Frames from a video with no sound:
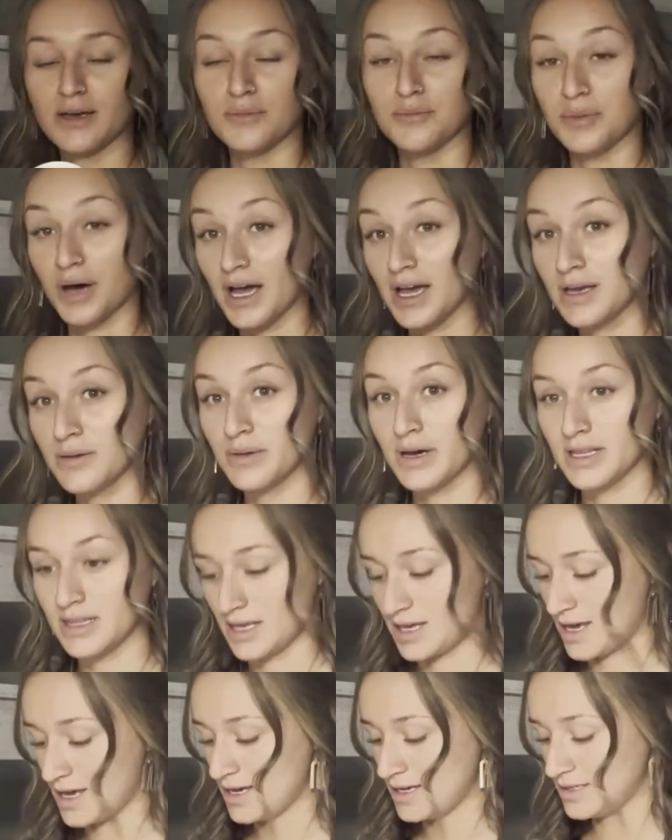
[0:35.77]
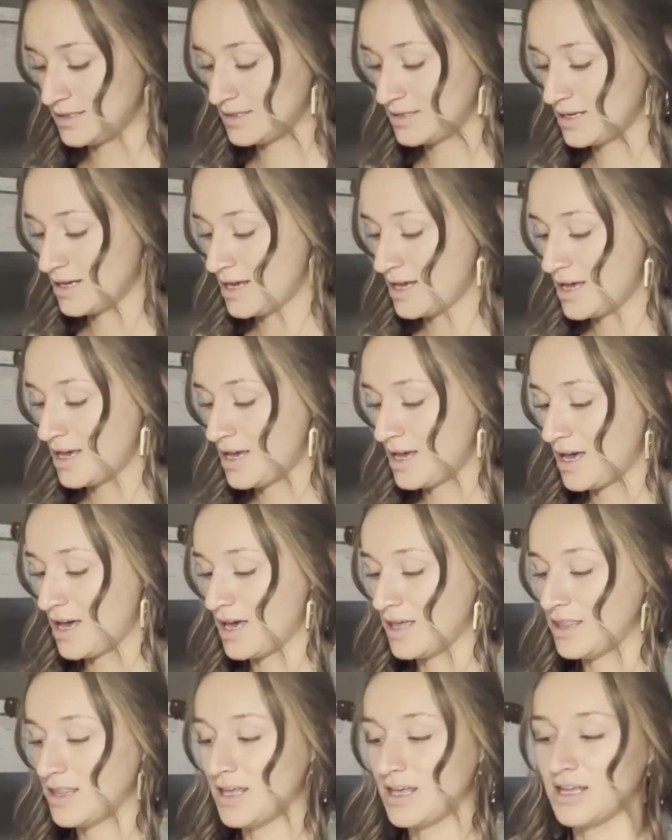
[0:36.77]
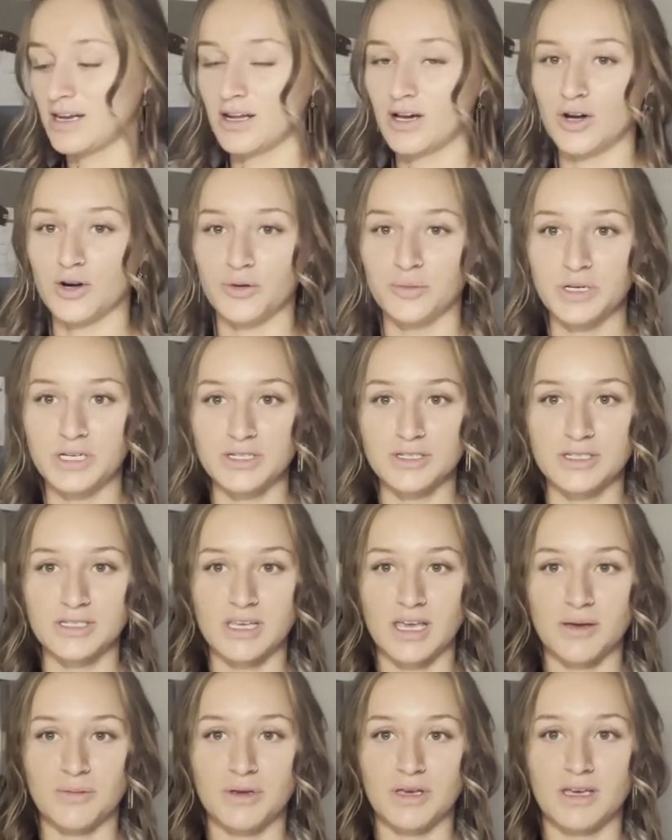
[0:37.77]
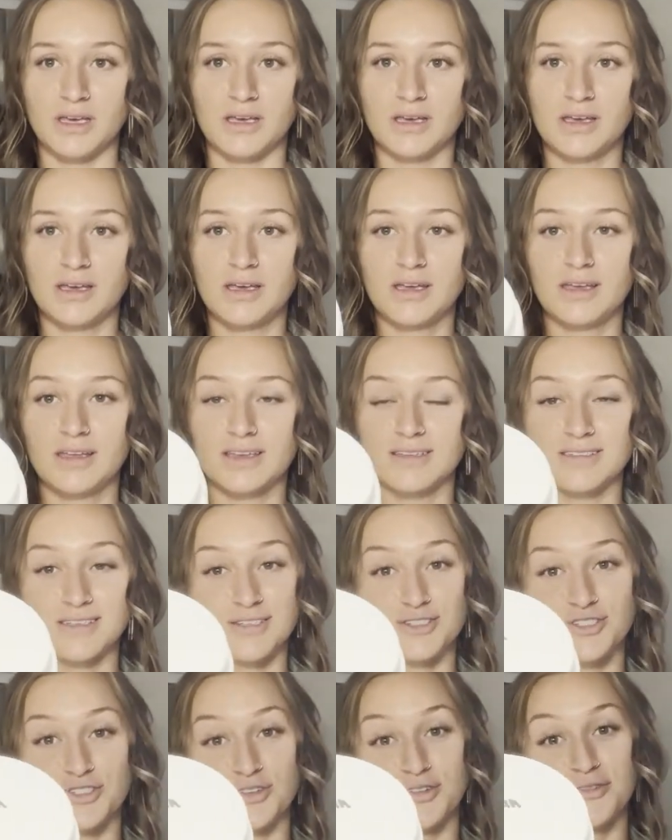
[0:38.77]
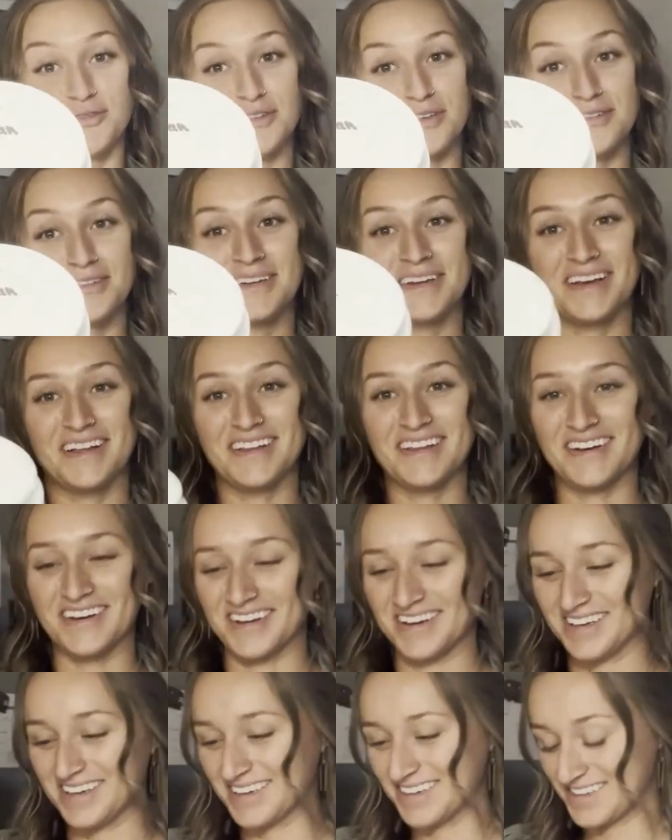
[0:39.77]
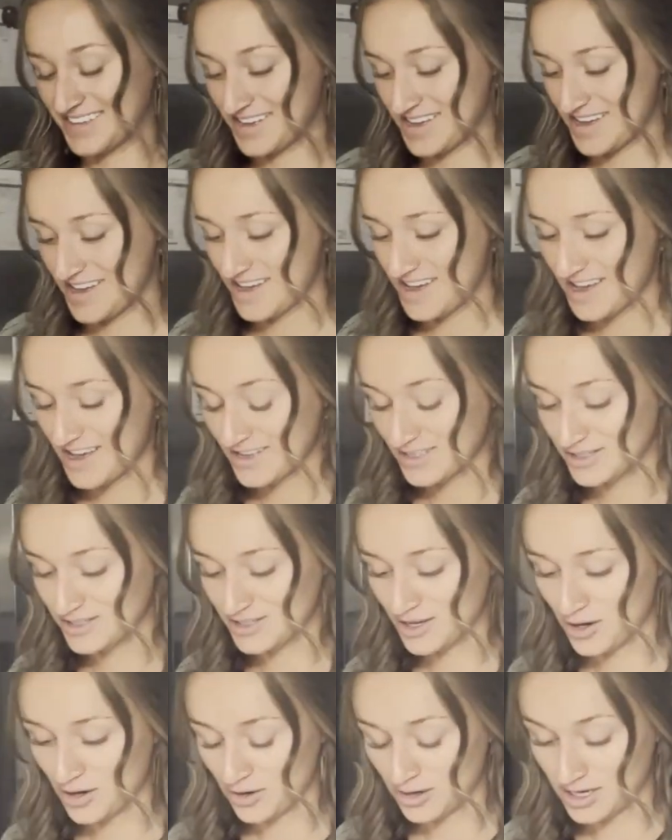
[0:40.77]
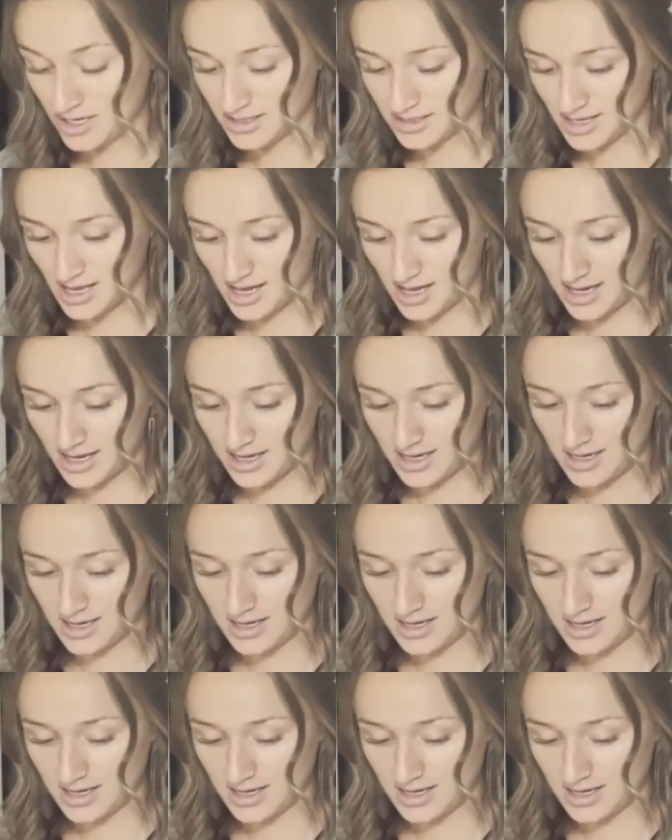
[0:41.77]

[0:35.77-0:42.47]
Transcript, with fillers: buy it by the case. And then homie just gave me, says sugar-free vanilla on it. So he's like,